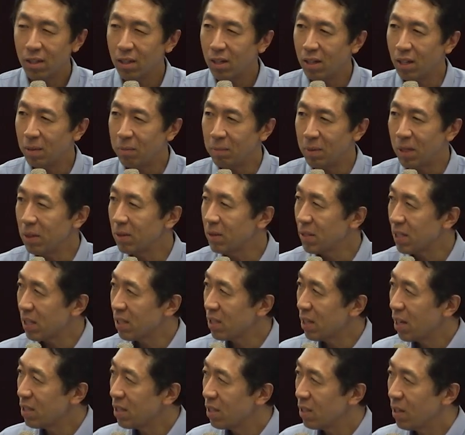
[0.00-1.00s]
Um, and I was
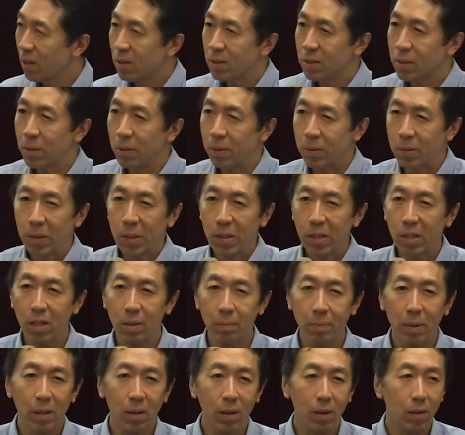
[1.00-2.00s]
excited also to hear
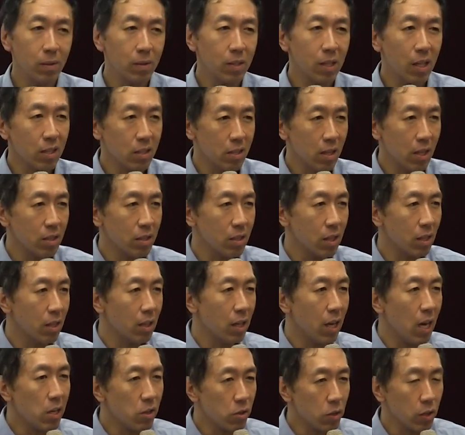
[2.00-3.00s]
about all the exciting
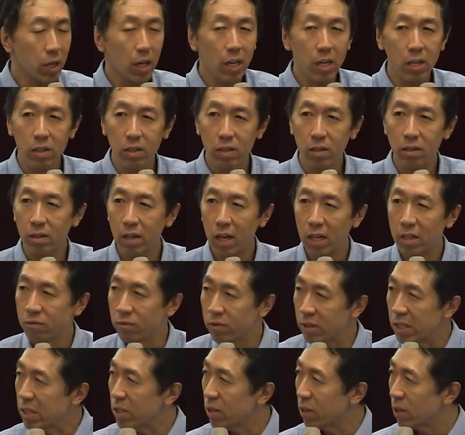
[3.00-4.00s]
education
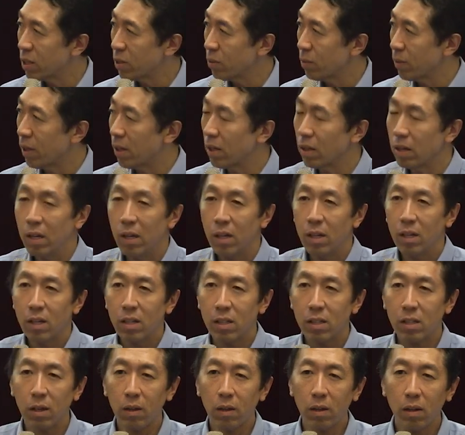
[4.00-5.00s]
and research work
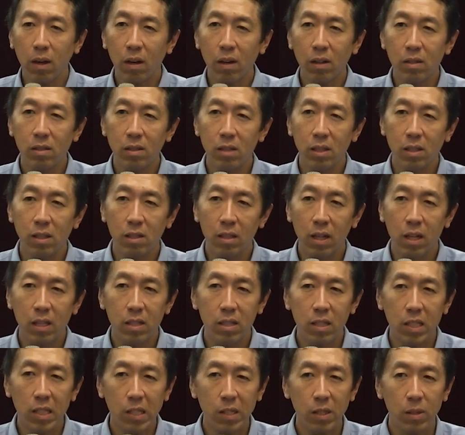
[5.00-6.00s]
going on in
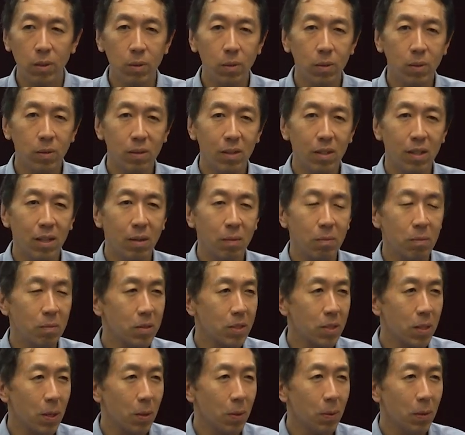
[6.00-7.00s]
NTU. Um,
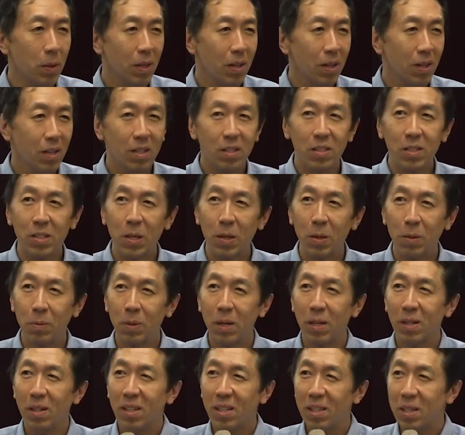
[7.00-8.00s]
so, so
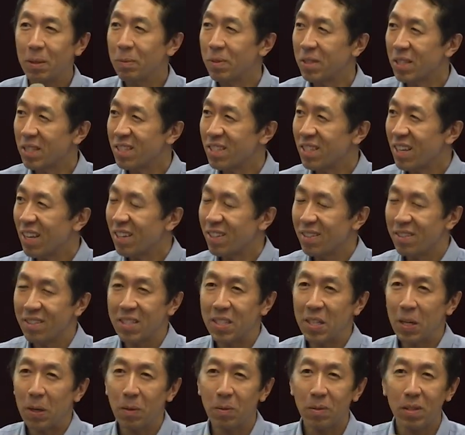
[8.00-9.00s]
well, let me just say,
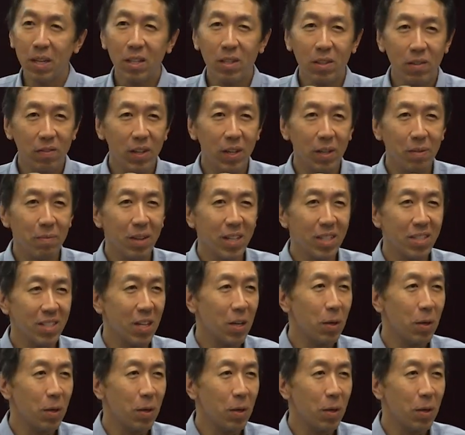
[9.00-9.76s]
you know, thank you very much.